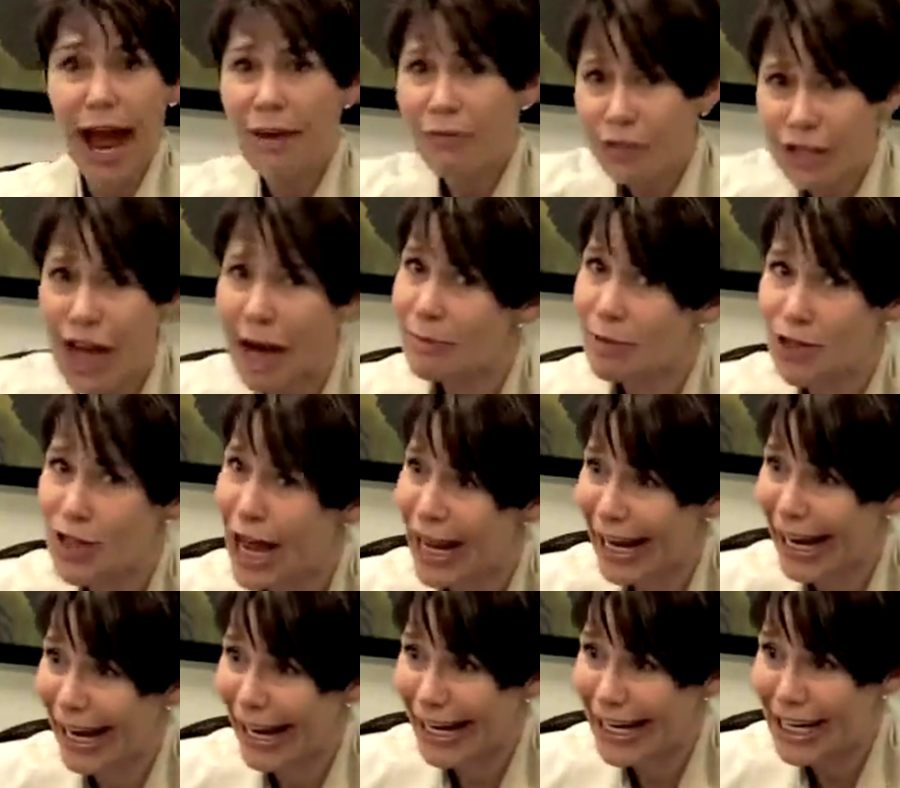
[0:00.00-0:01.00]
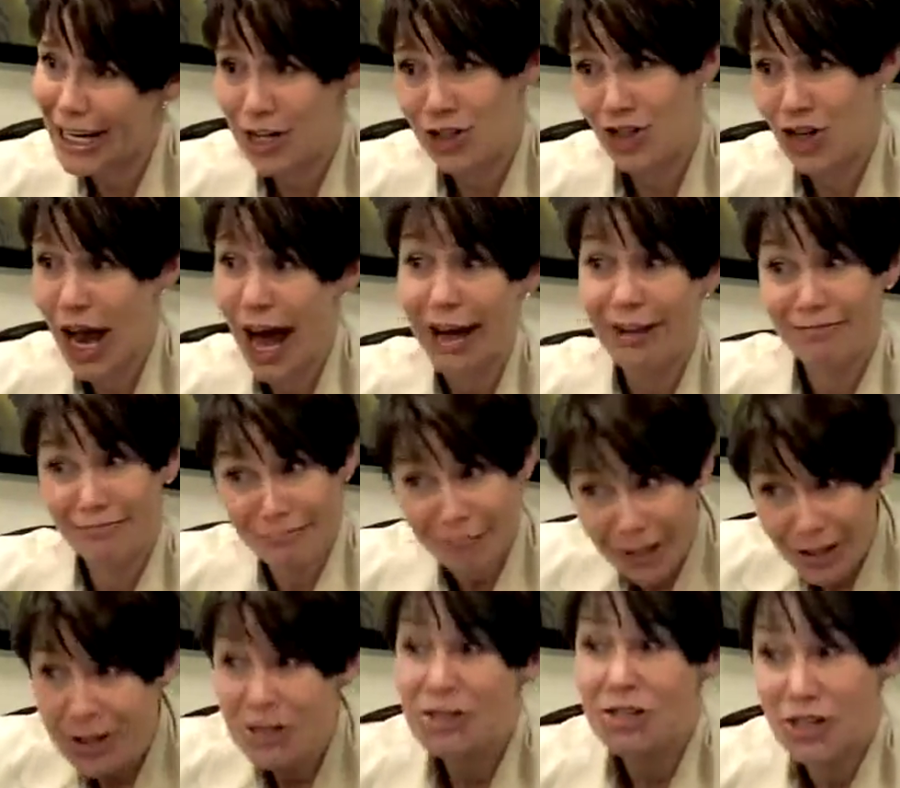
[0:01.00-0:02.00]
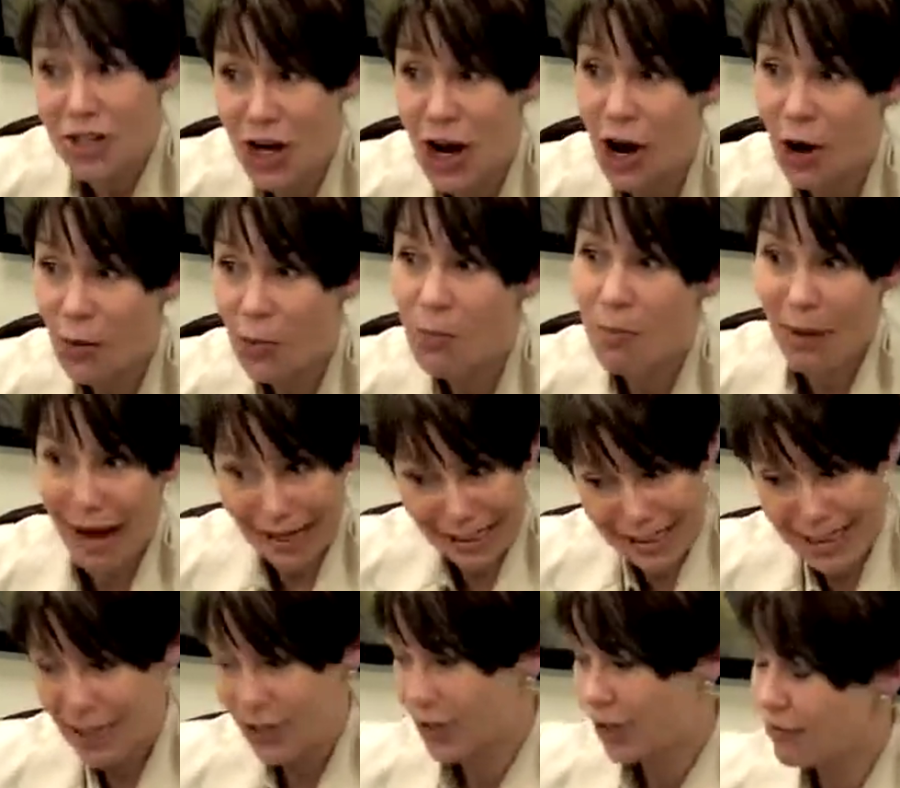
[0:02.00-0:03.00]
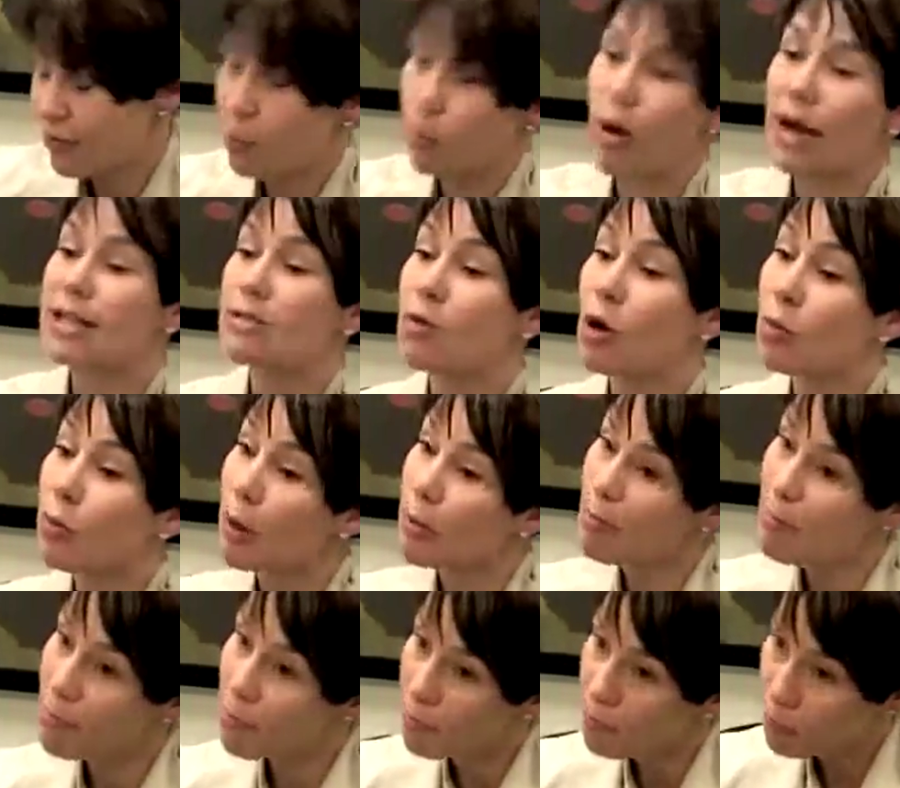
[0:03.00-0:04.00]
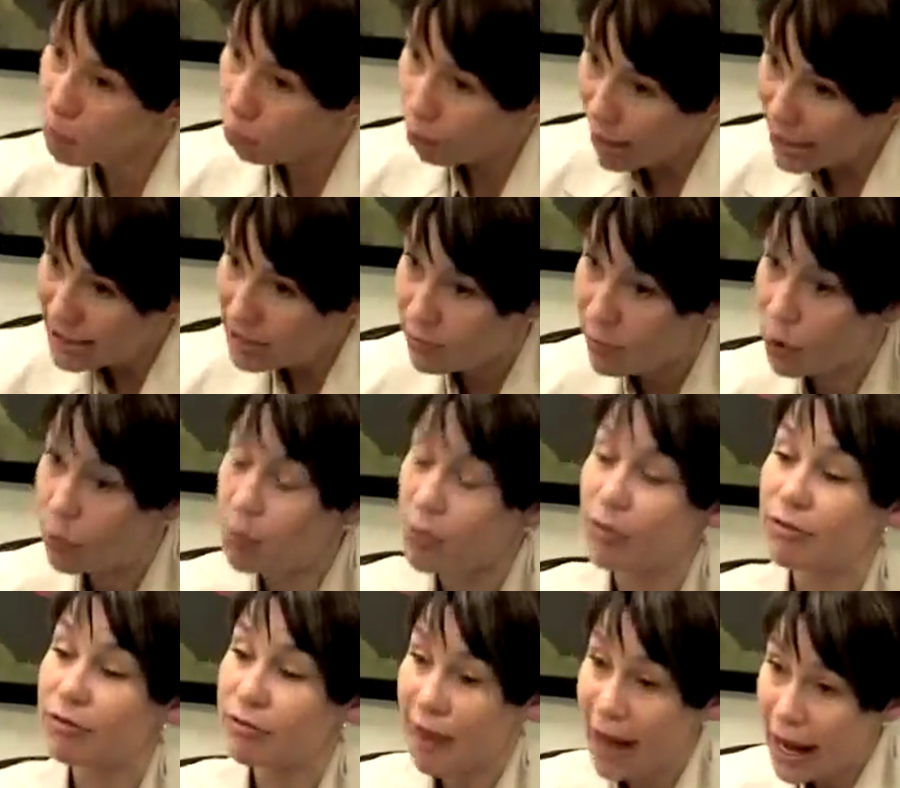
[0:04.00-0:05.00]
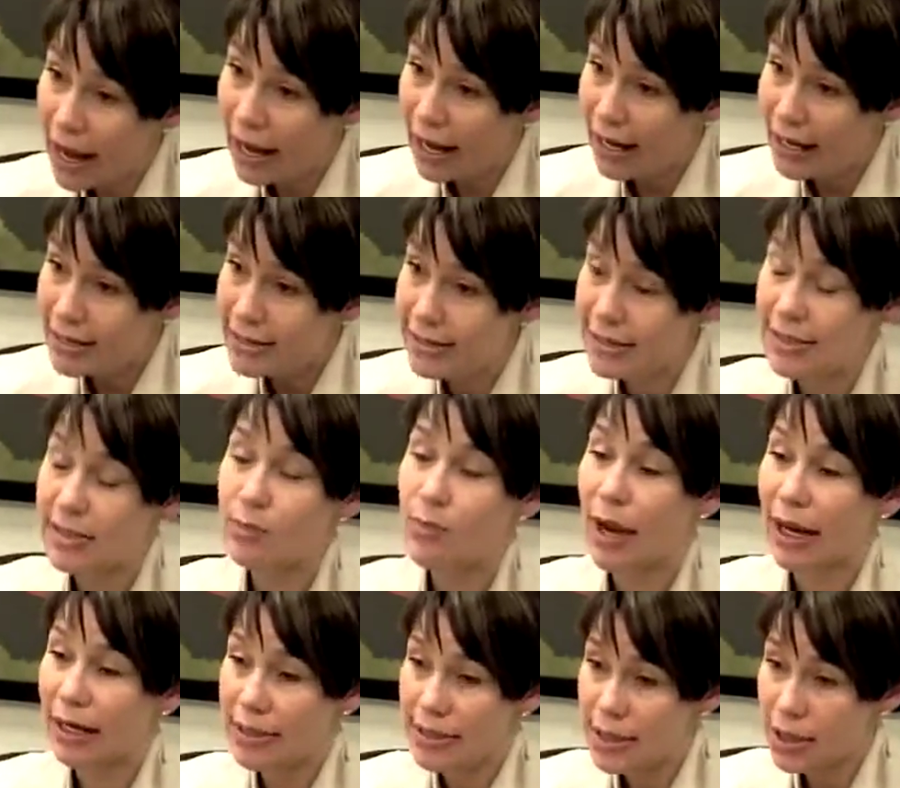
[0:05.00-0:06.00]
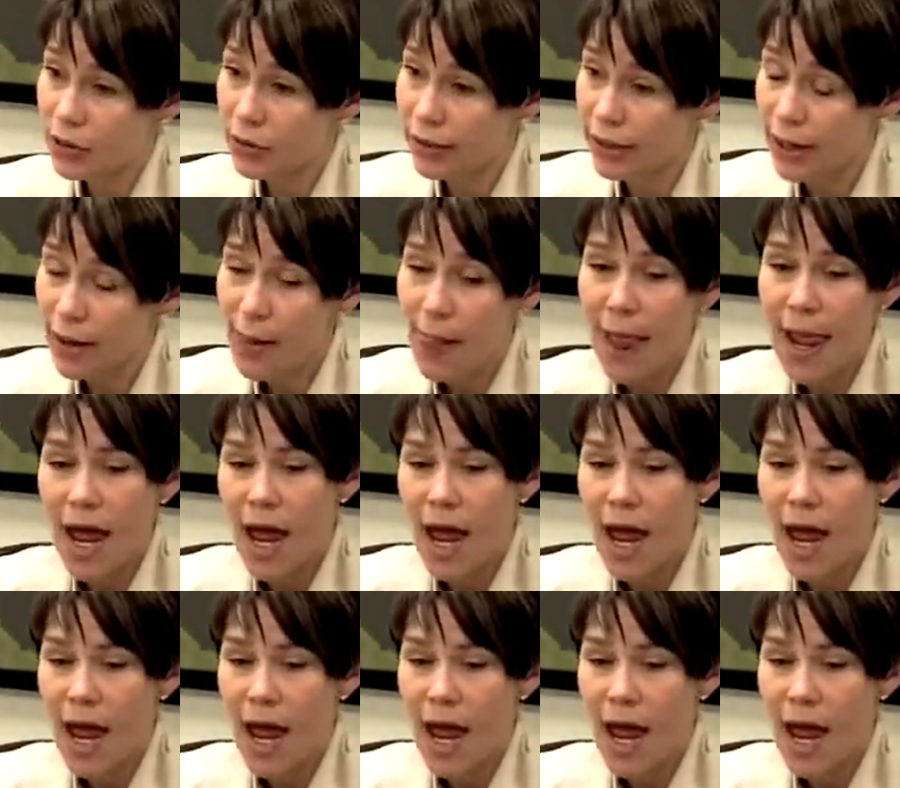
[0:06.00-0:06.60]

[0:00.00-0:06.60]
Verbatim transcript: every time you're taking it, it's not, you know, bacteria from breast milk, but breast milk provides this bacteria.